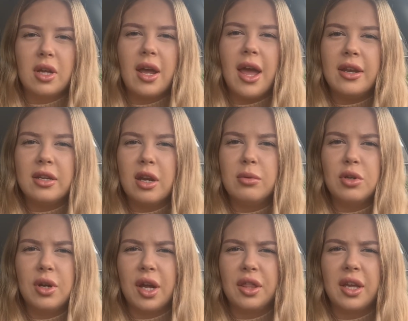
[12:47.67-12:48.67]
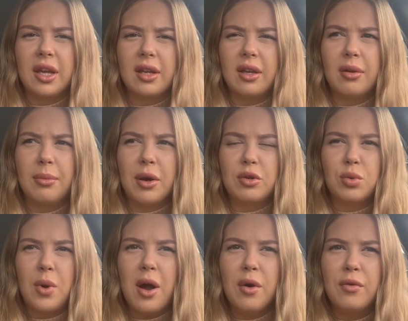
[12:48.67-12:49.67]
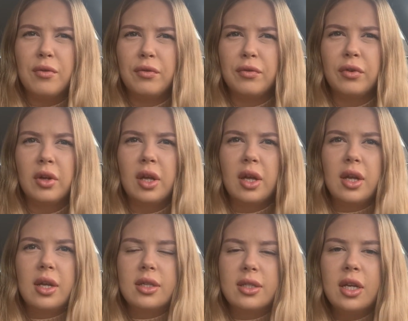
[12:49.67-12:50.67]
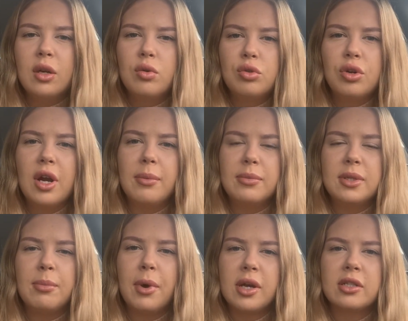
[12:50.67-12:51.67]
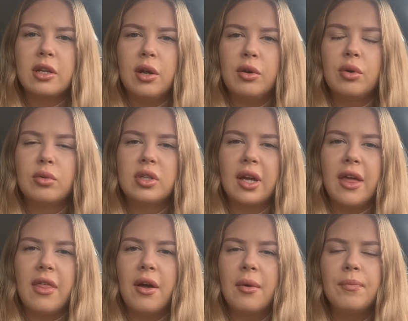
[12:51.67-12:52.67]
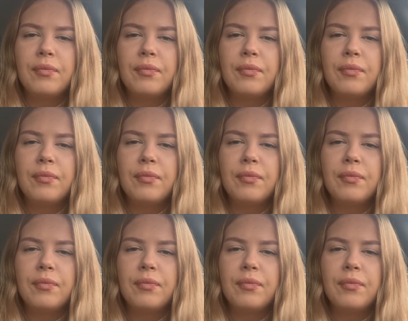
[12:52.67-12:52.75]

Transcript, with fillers: I ended up doing, I think, about 12 single trips in Barcelona altogether.